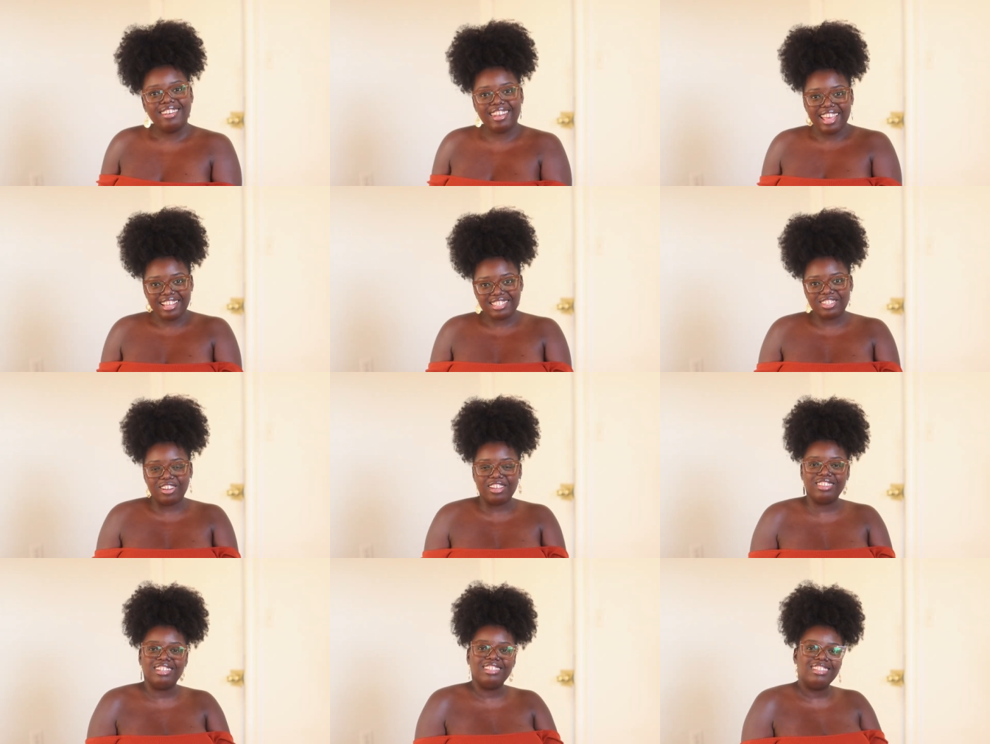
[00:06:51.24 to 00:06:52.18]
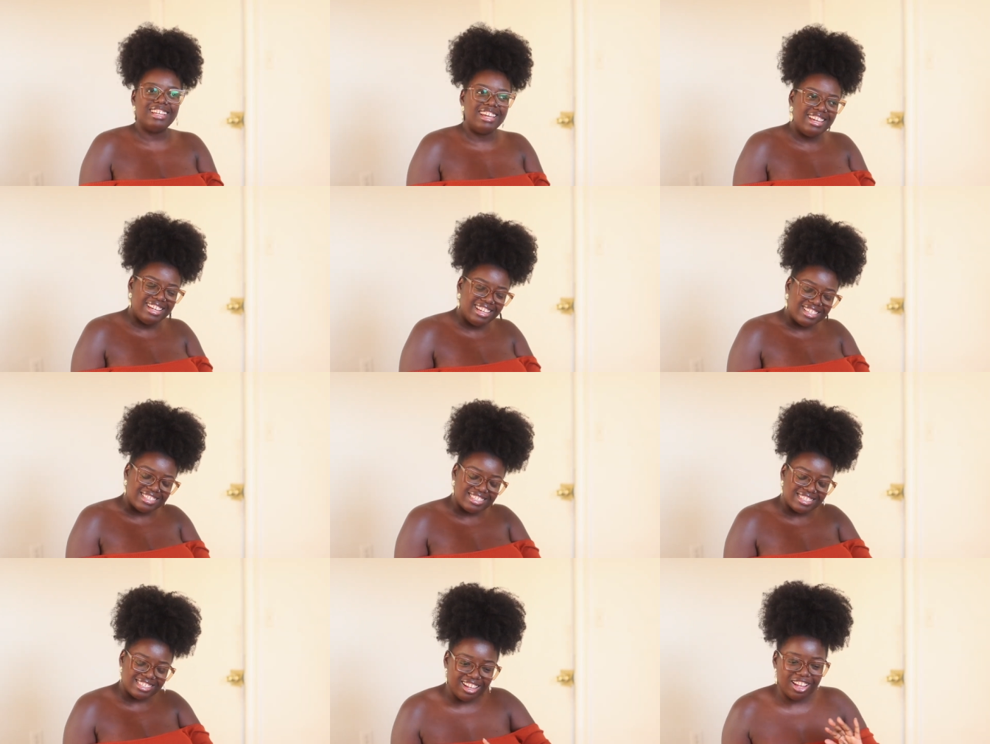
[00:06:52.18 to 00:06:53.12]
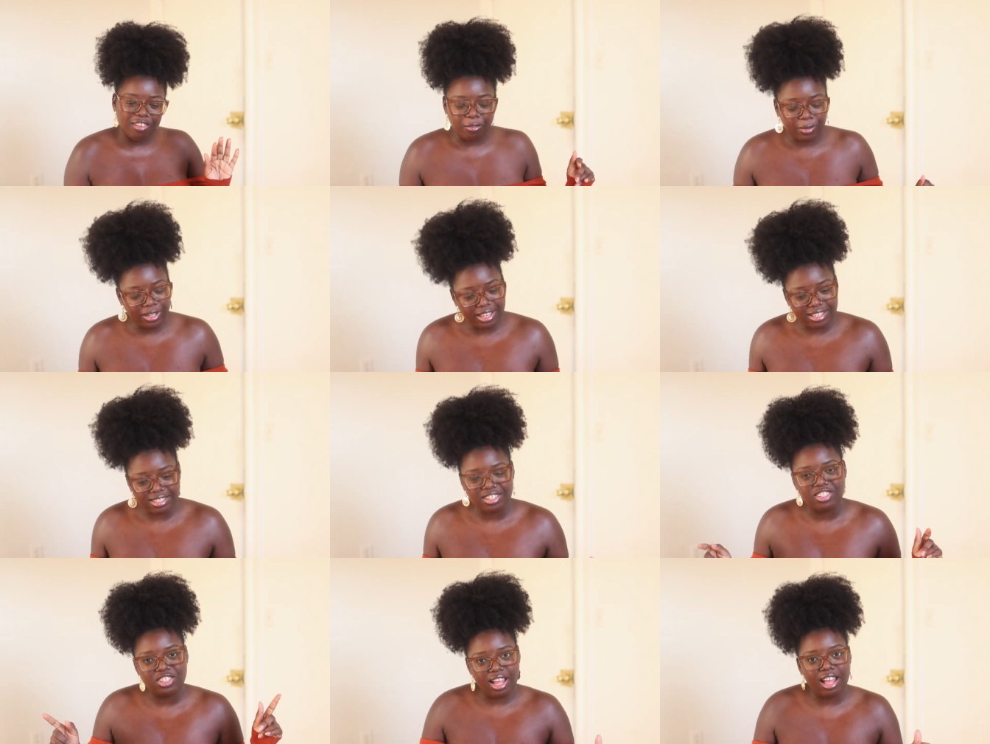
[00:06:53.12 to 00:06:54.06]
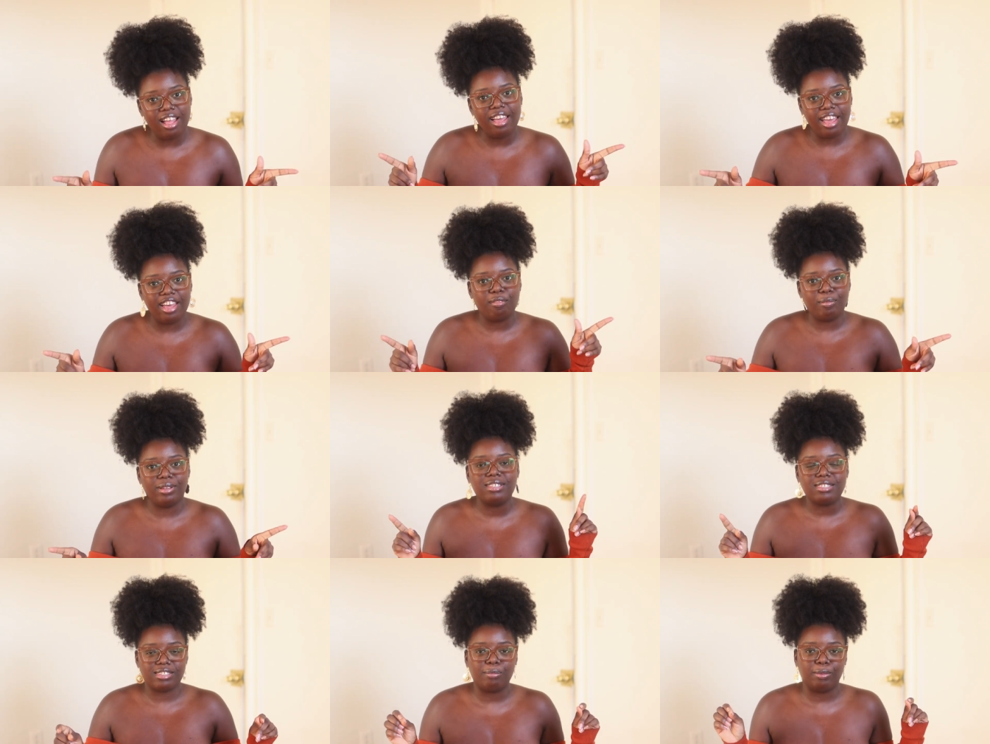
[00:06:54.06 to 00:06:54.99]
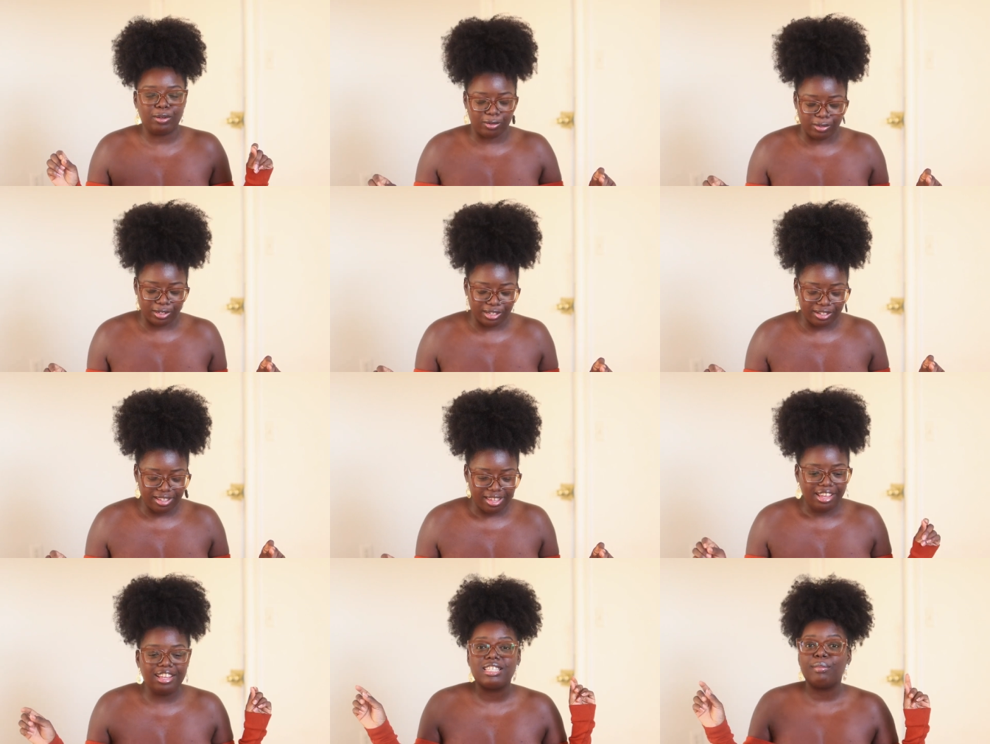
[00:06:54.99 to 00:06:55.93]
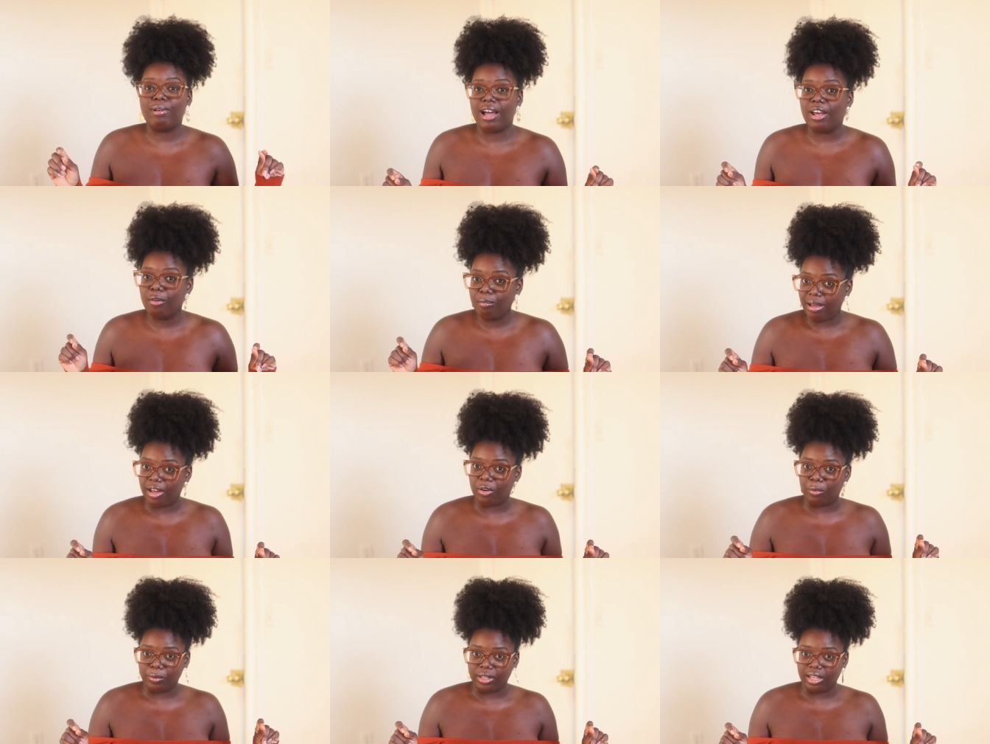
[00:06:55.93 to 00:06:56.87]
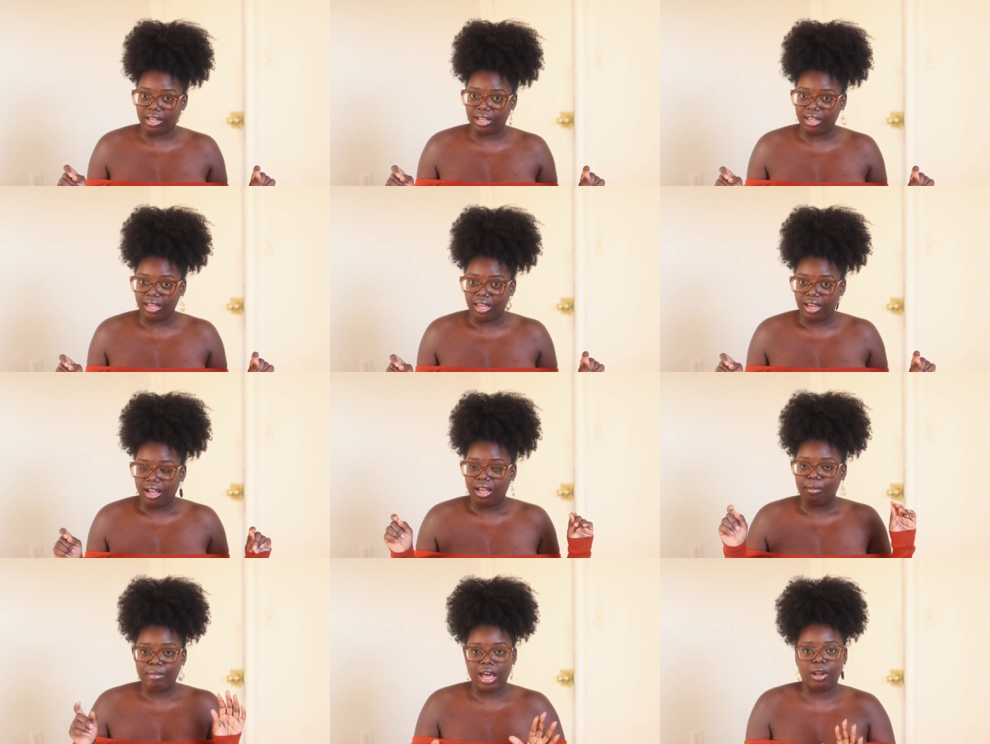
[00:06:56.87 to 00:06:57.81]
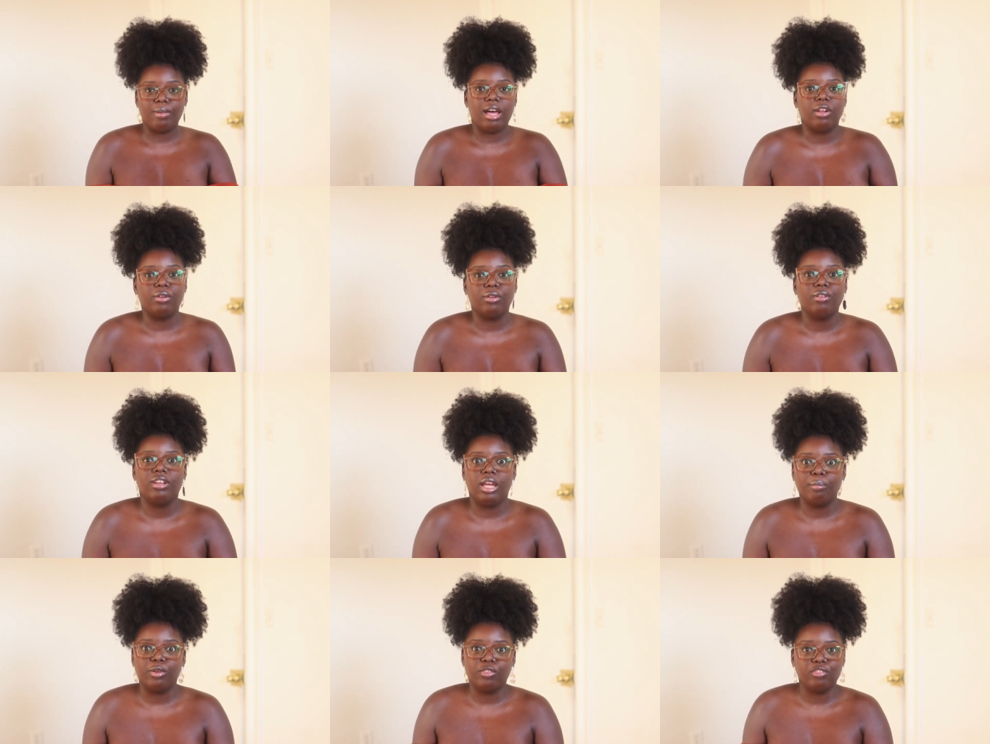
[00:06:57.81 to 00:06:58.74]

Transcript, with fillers: Next on the list of wigs that y'all have been sleeping on is a Model Model wig, Model Model number